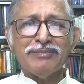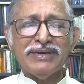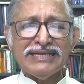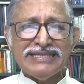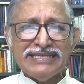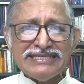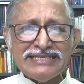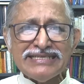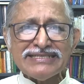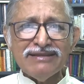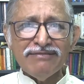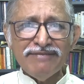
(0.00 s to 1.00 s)
But this
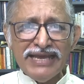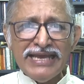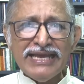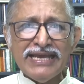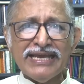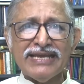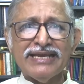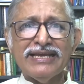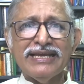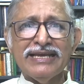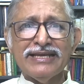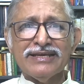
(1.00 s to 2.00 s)
is the way
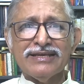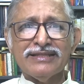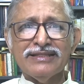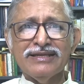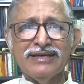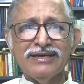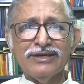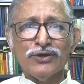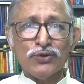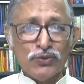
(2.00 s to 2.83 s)
the